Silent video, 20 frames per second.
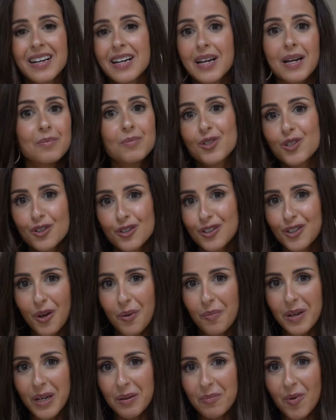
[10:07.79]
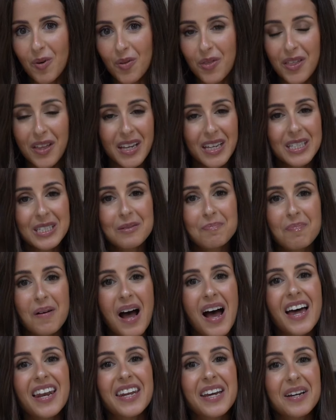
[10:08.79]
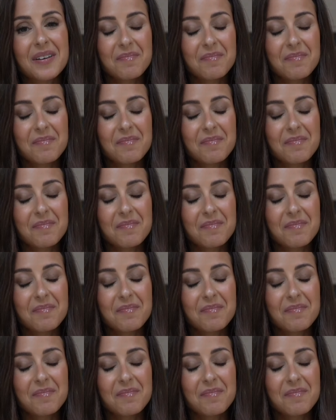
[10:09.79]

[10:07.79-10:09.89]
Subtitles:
I'm sure so many more things, but